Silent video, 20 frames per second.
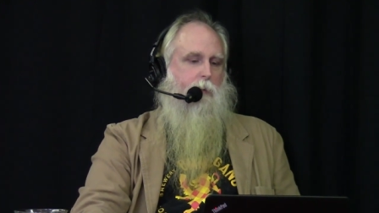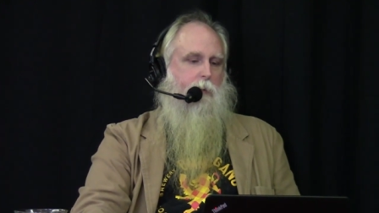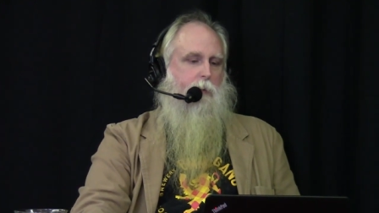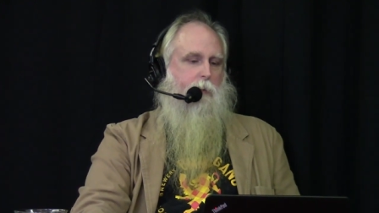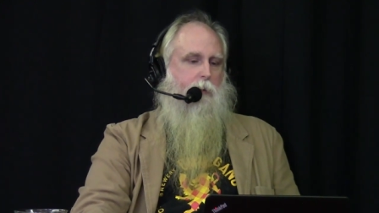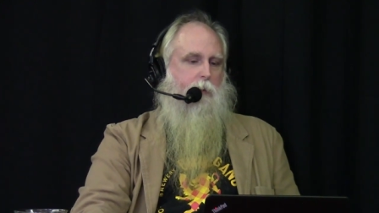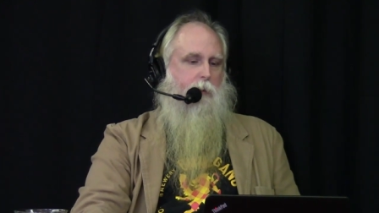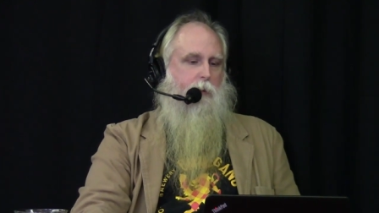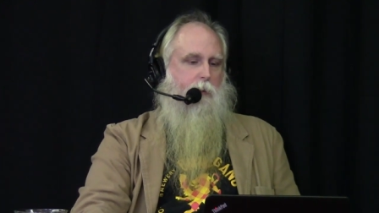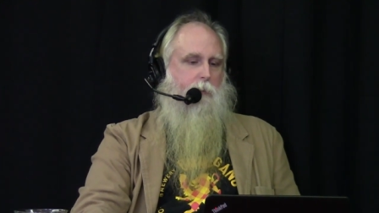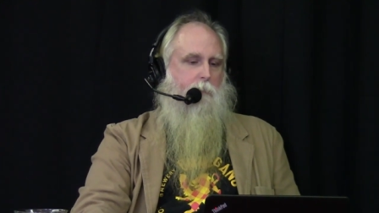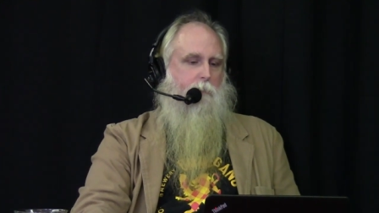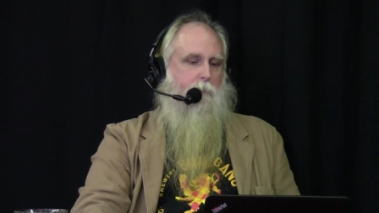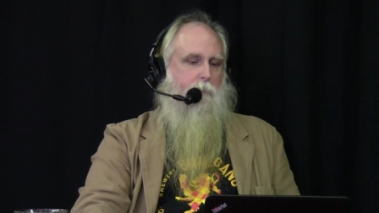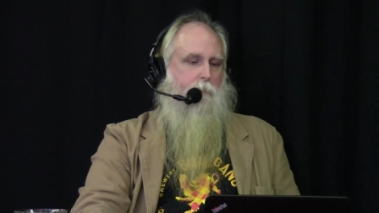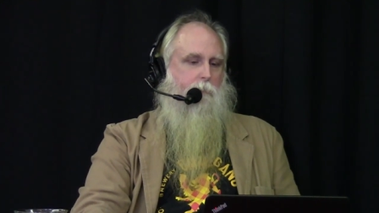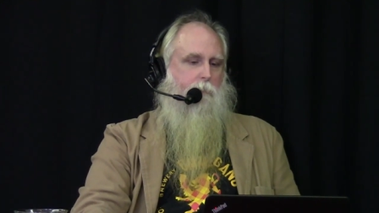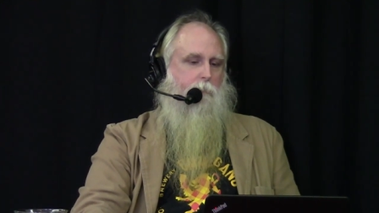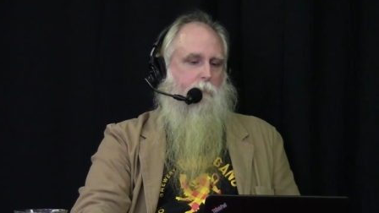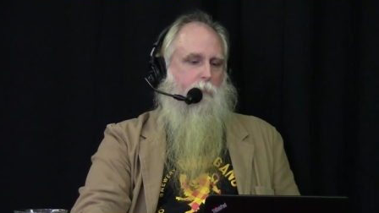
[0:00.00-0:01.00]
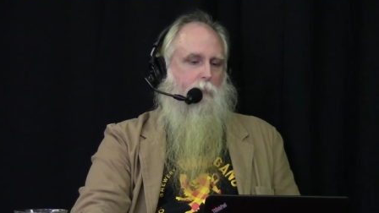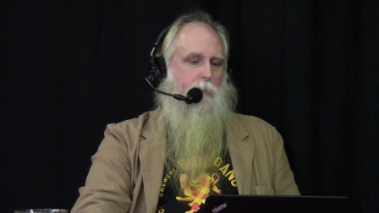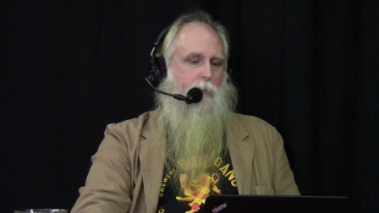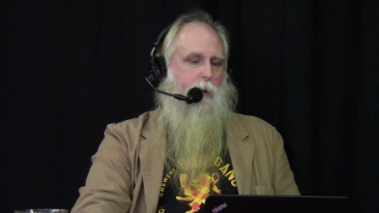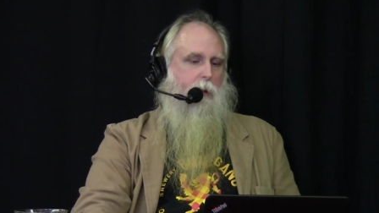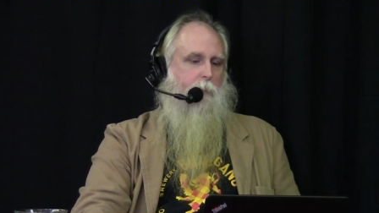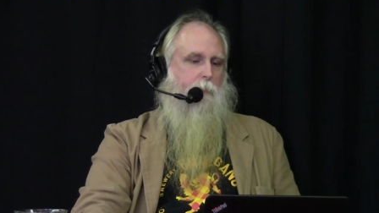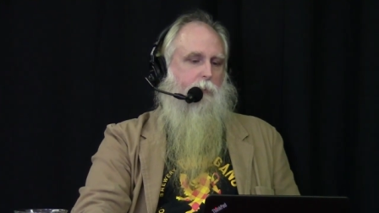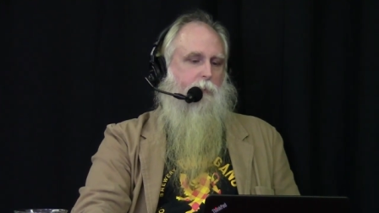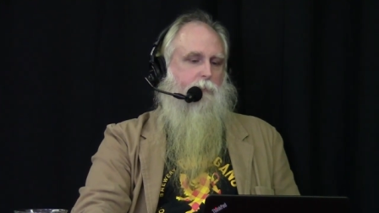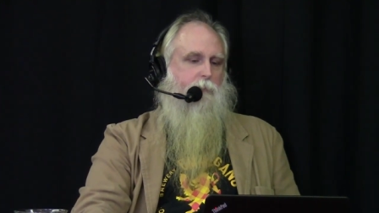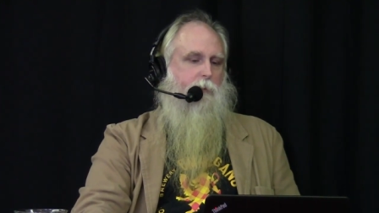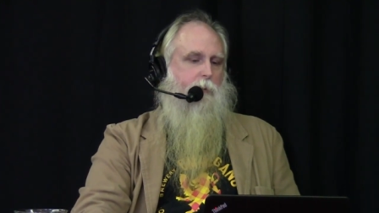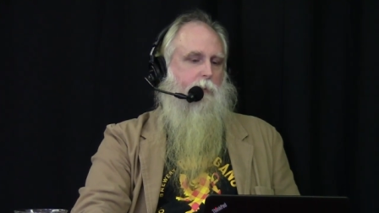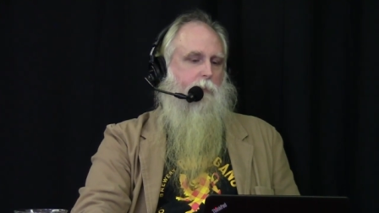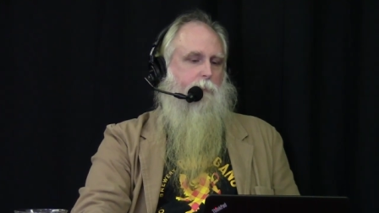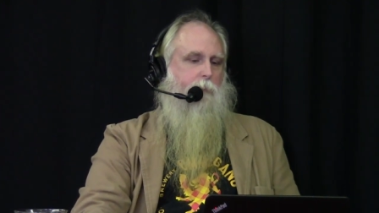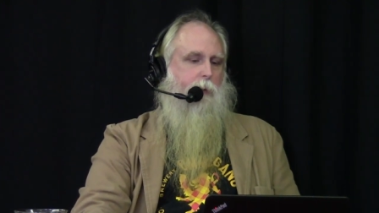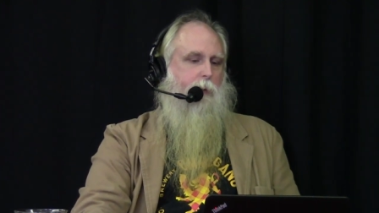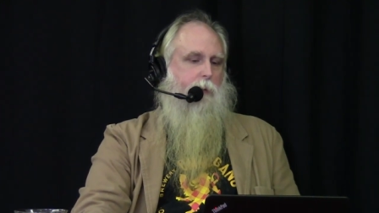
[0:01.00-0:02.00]
Um, exactly. One of the most
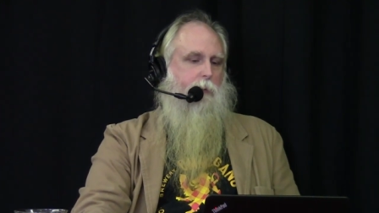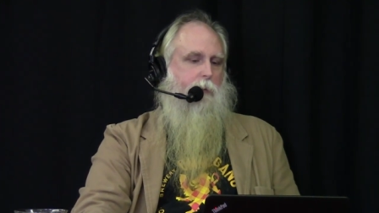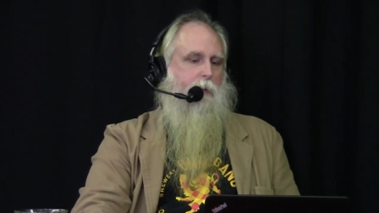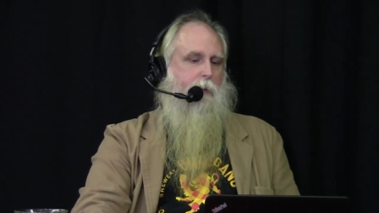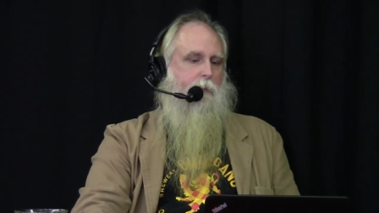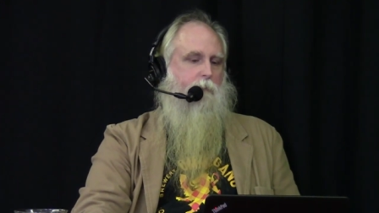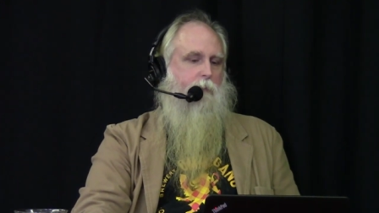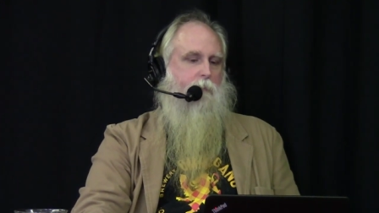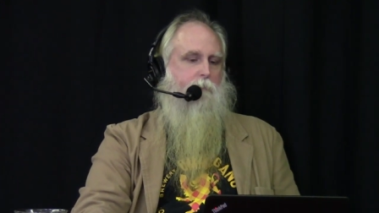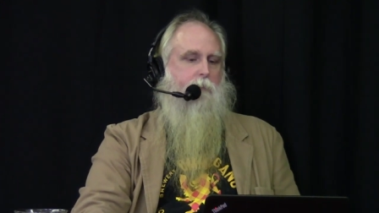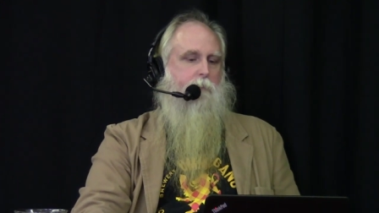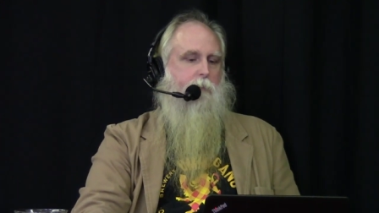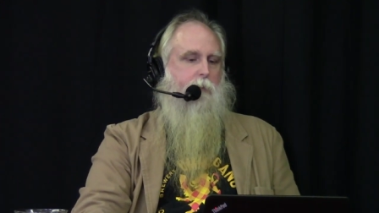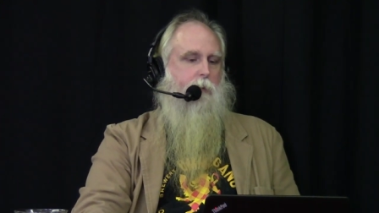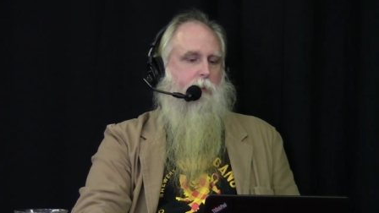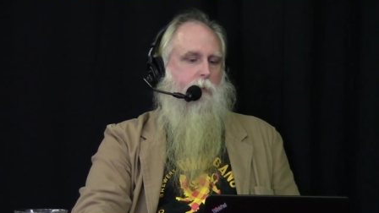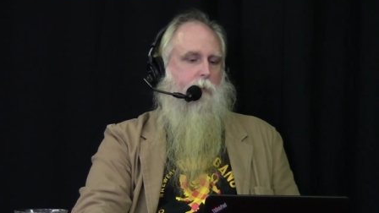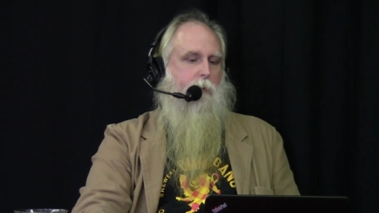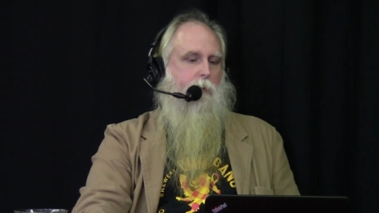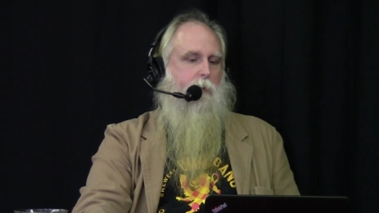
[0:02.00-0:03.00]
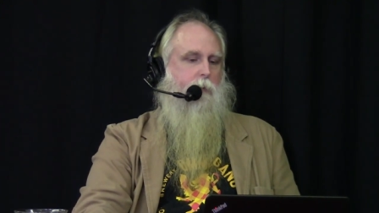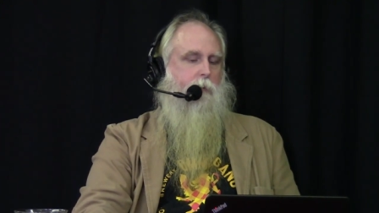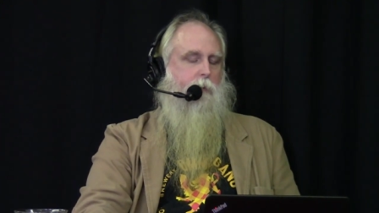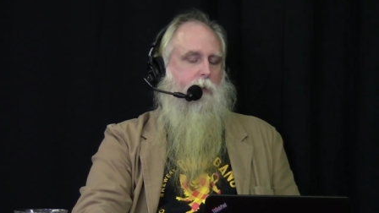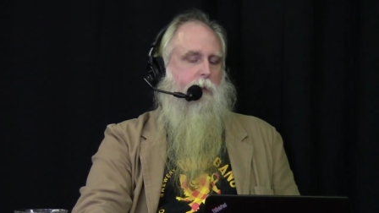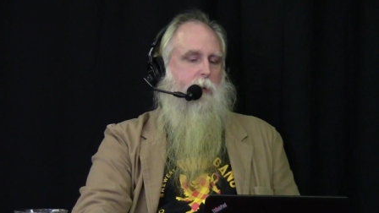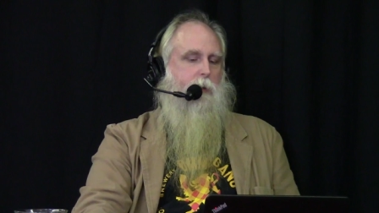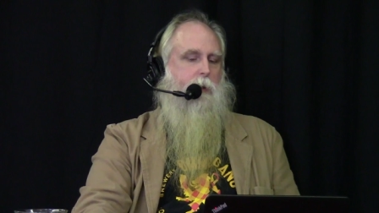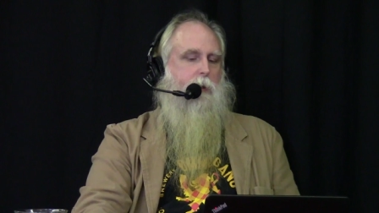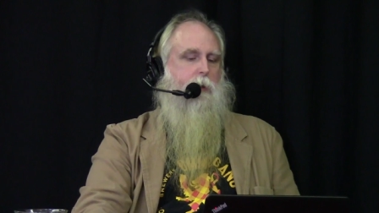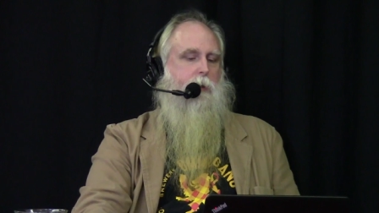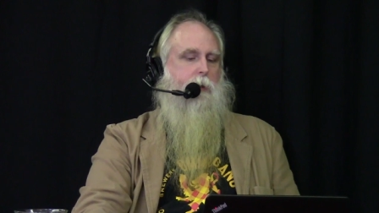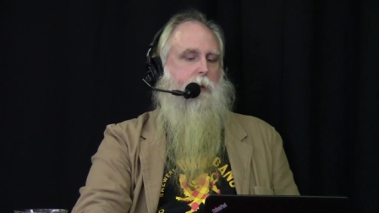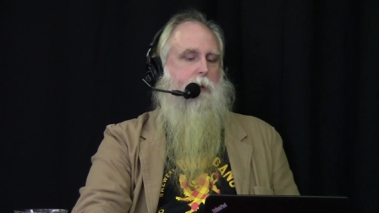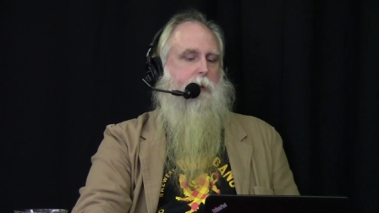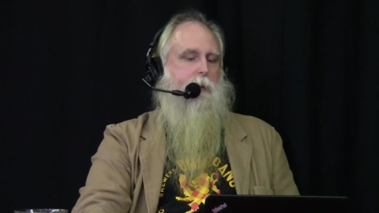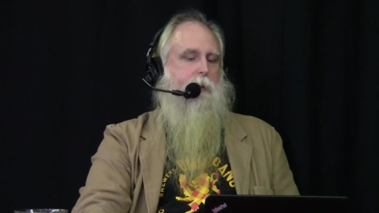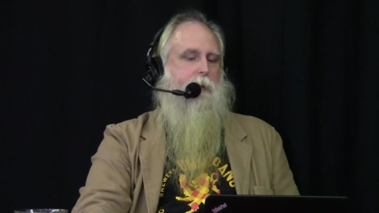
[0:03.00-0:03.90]
terrifying things I've ever heard uh,